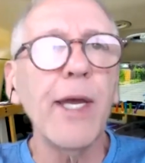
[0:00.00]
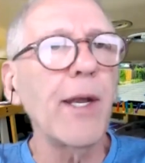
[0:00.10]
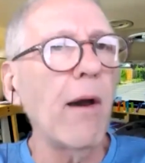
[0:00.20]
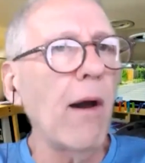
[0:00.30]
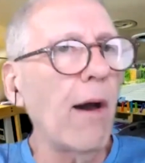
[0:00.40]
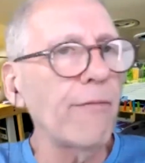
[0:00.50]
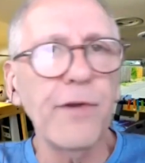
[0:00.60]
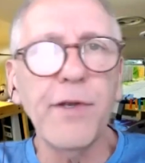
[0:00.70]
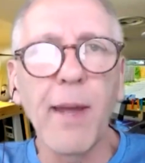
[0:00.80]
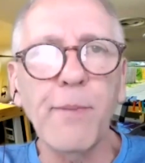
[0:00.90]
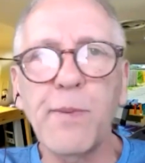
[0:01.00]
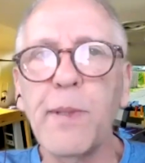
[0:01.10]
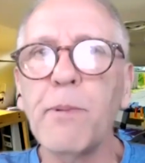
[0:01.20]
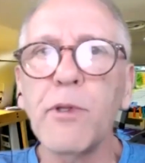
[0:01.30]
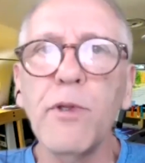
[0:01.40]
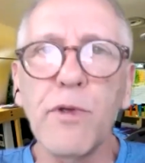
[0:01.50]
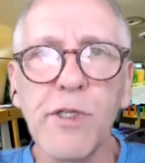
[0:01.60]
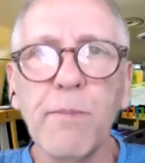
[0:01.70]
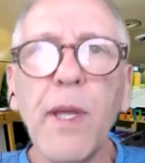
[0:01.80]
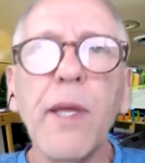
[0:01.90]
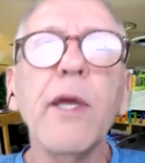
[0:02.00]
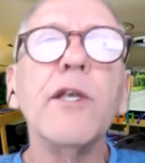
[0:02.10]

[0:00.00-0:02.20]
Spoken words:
and oftentimes people use them